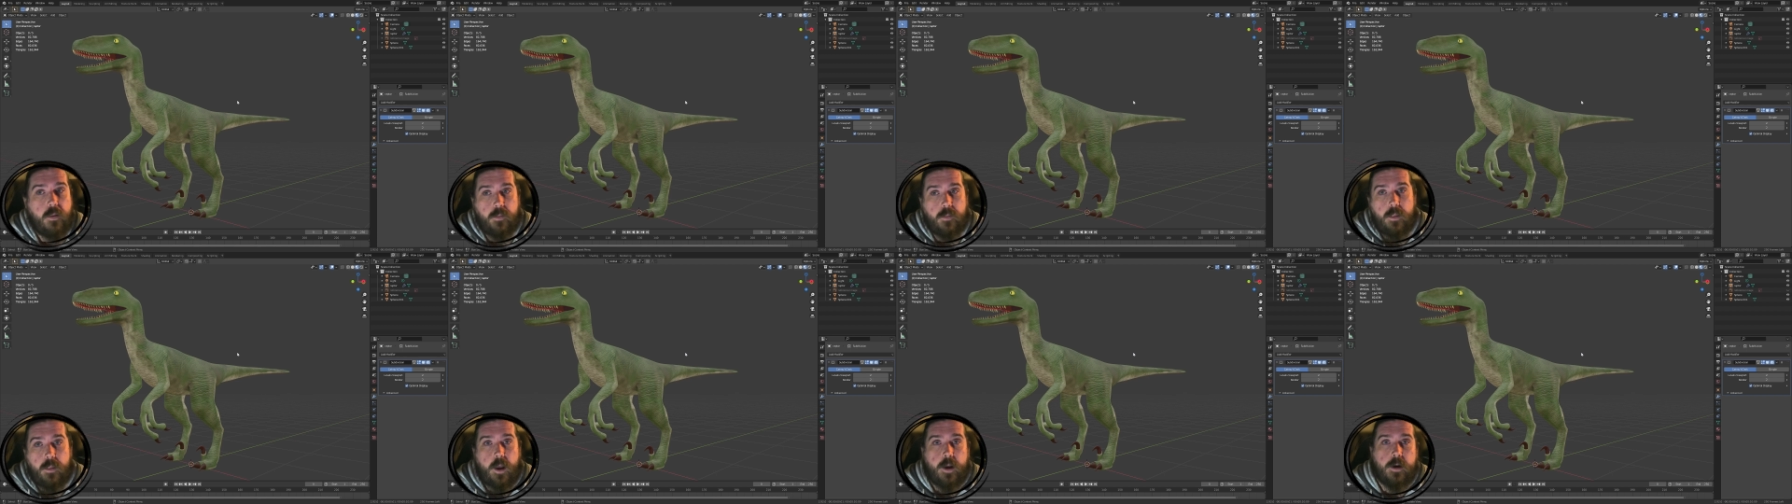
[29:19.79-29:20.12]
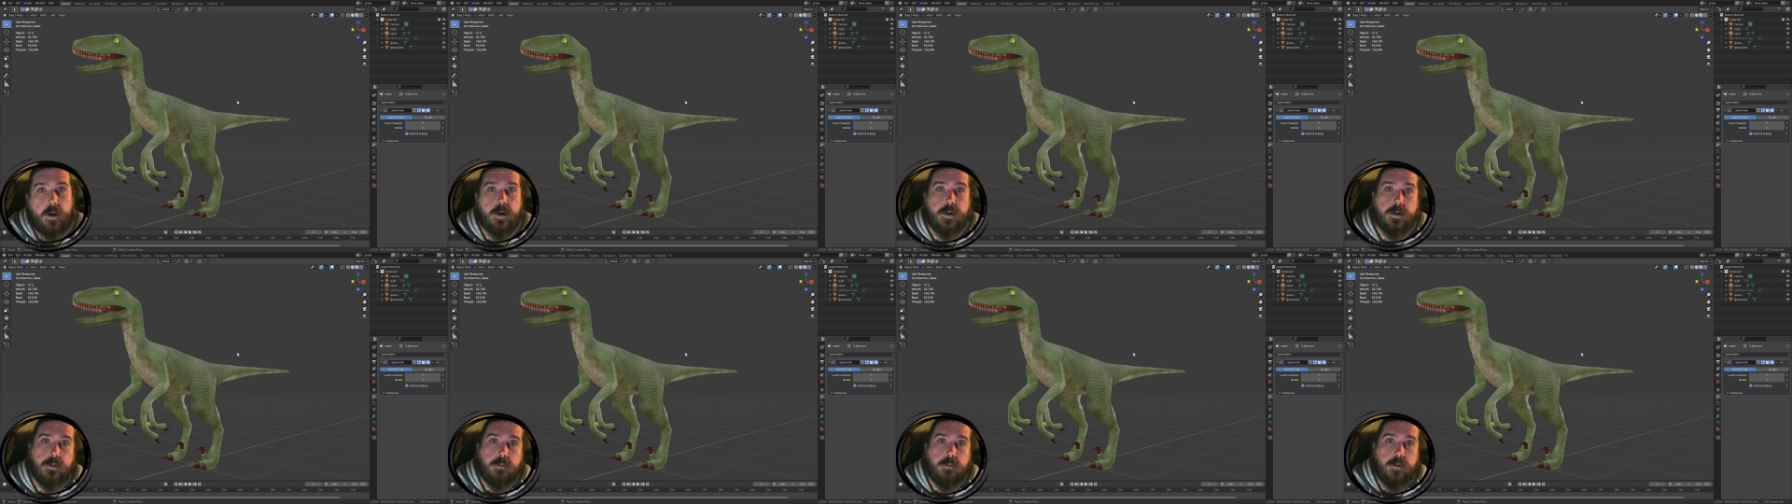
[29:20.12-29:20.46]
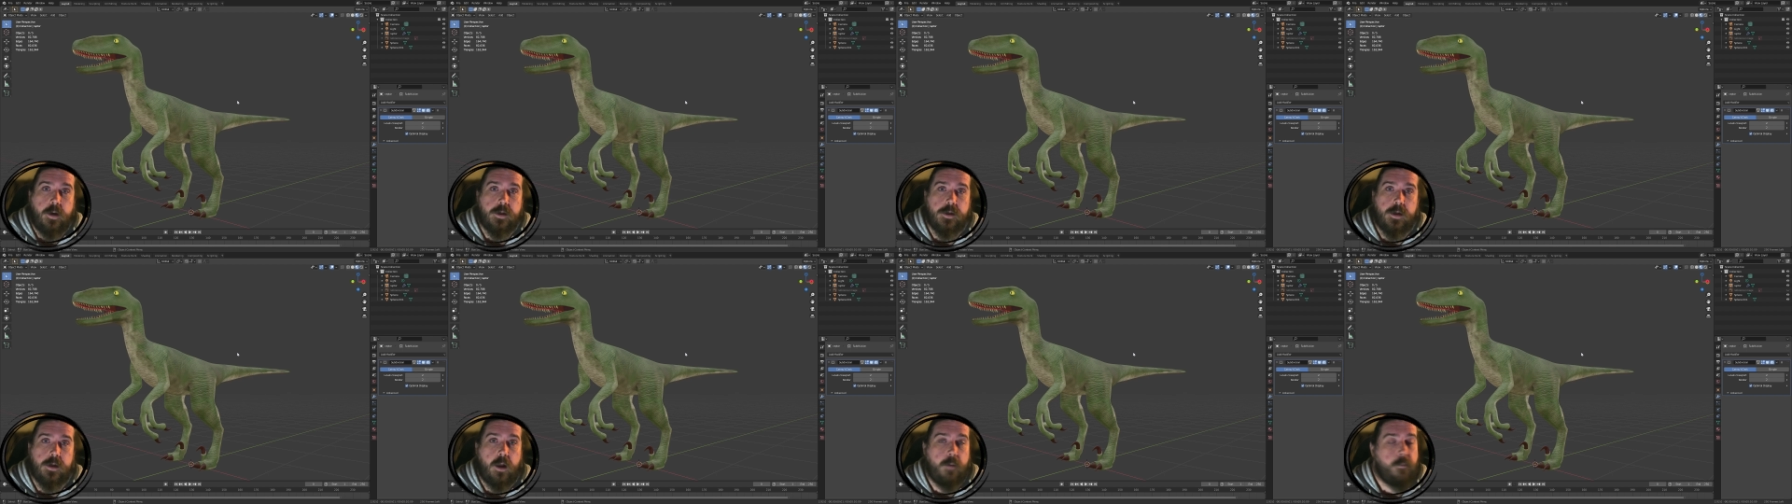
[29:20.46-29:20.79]
And until next
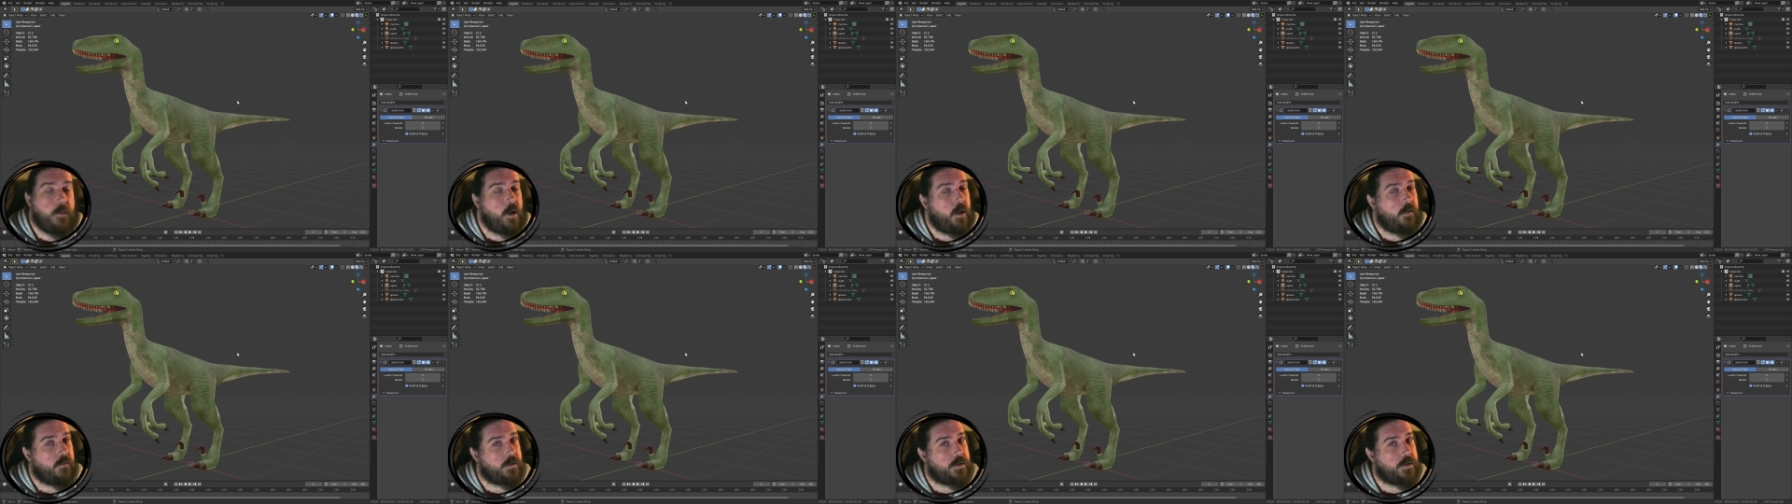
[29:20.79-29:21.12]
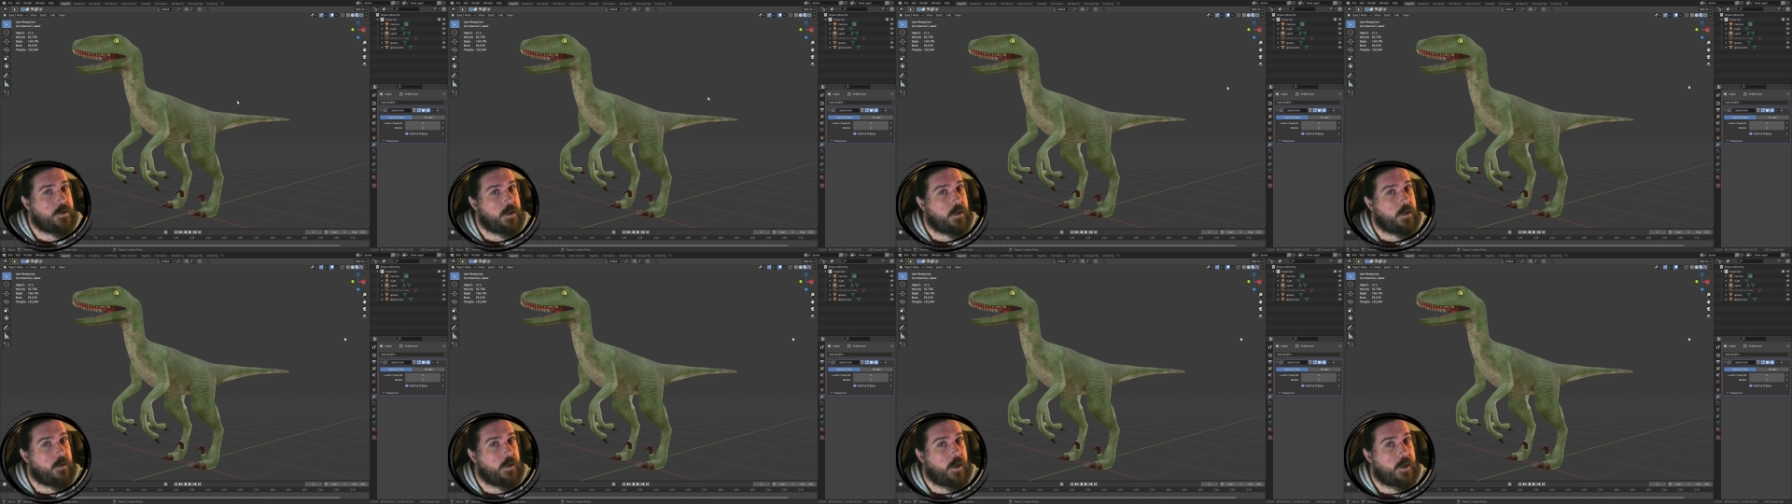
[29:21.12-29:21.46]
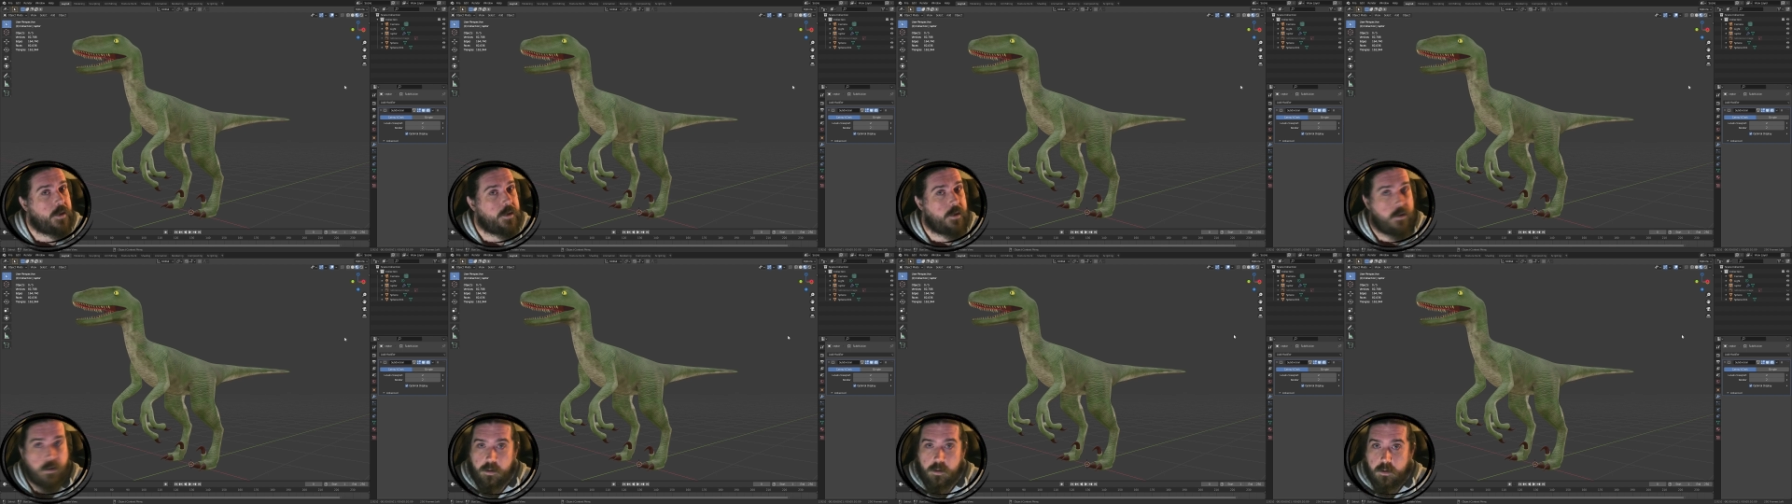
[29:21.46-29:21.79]
time, I will see you
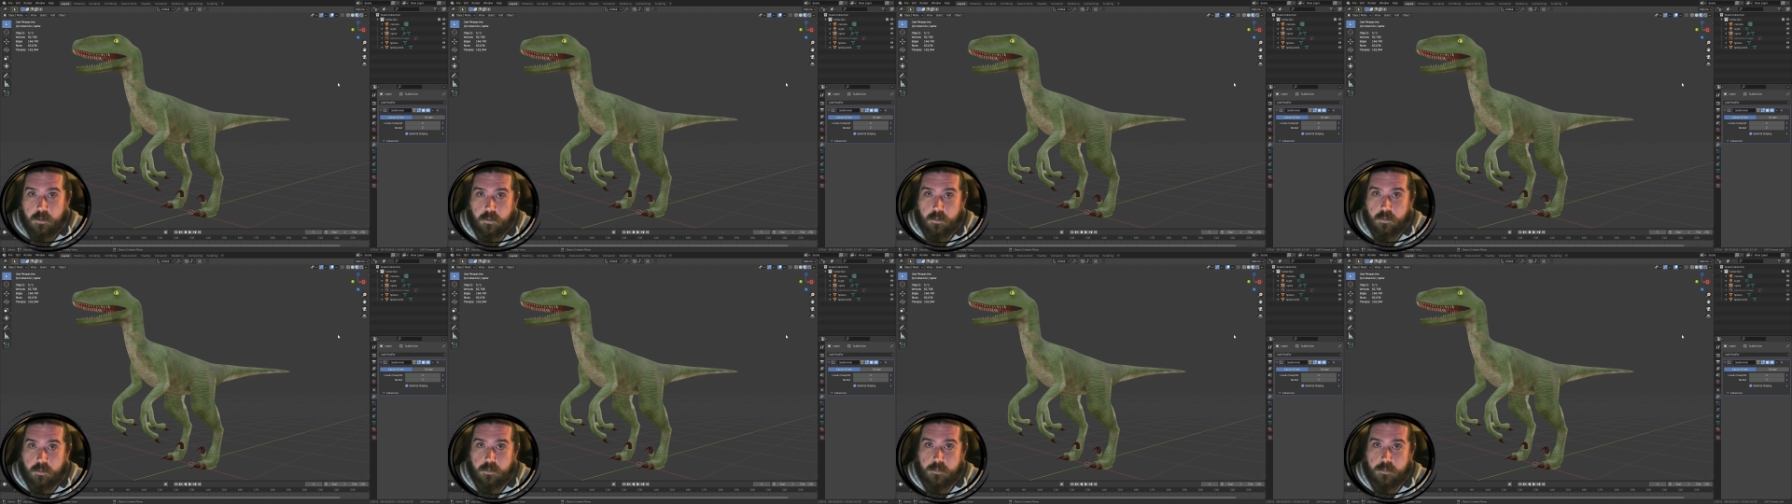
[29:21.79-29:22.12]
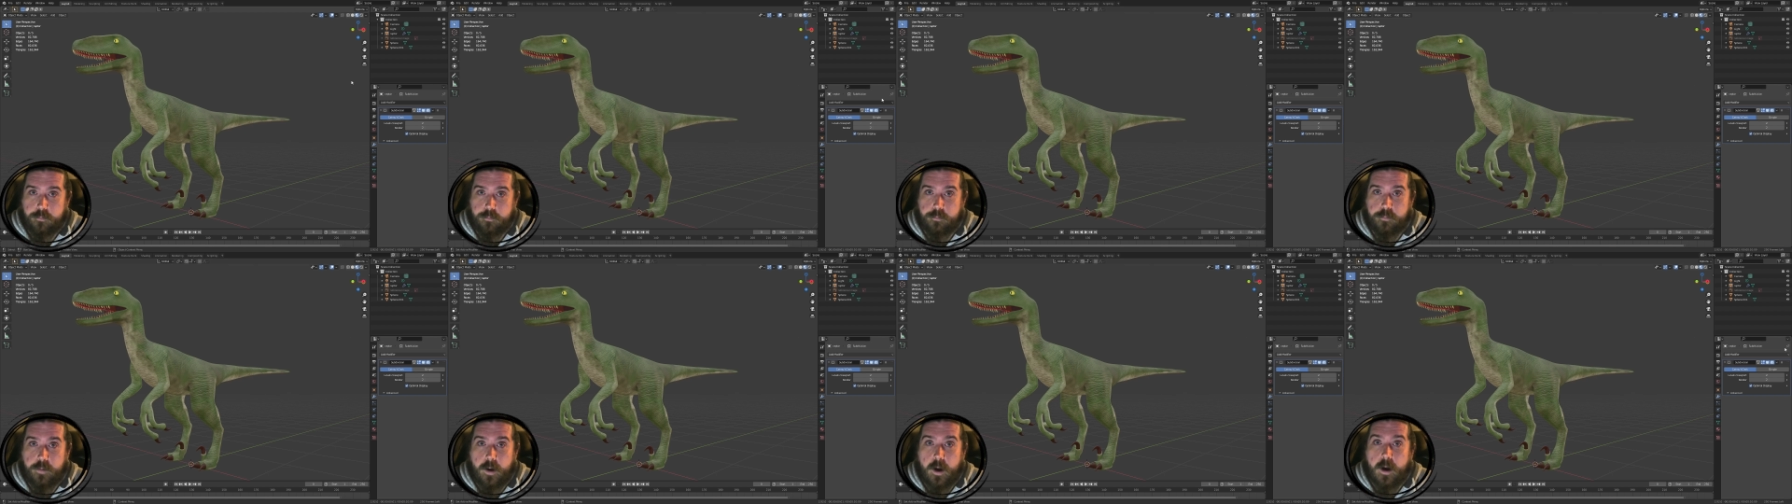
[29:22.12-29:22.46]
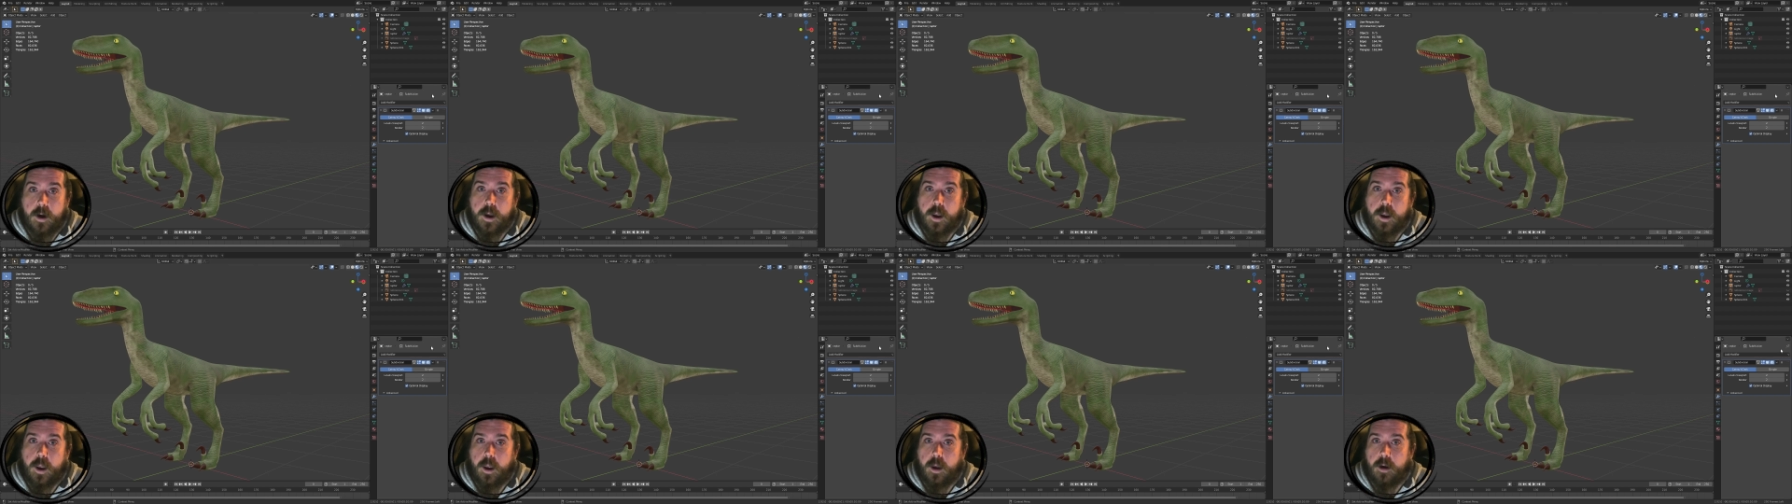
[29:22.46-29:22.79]
later.
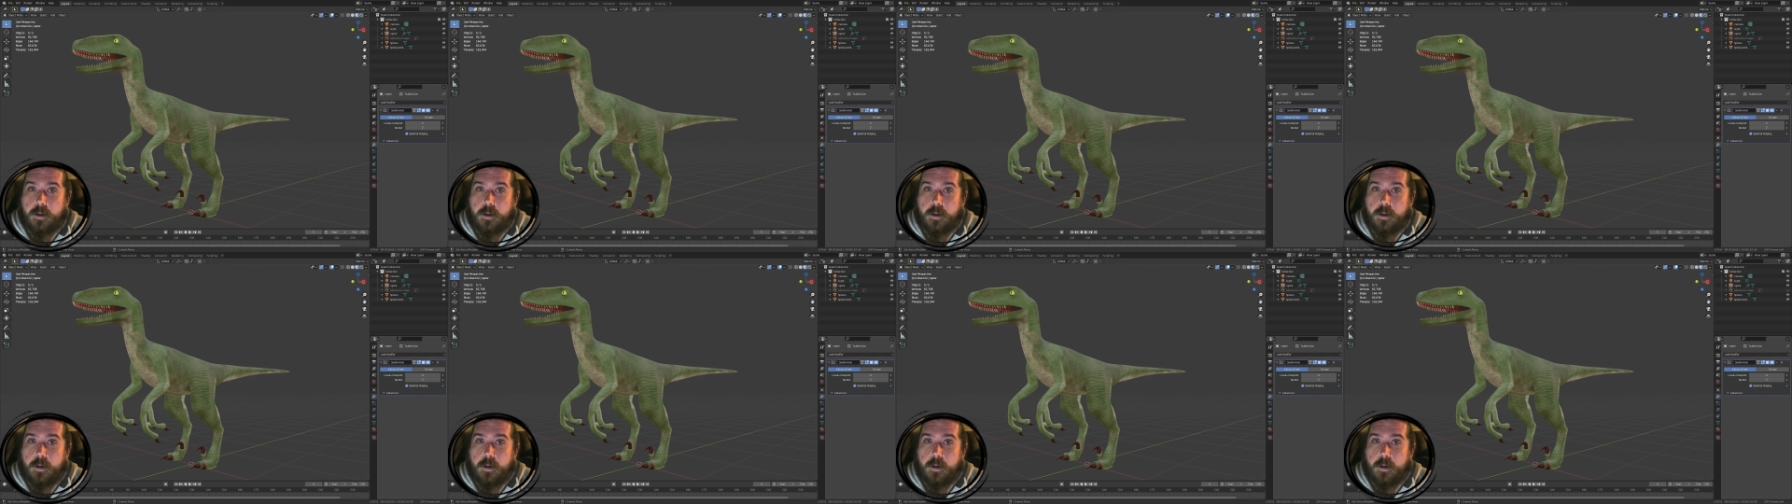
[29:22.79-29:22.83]
Goodbye.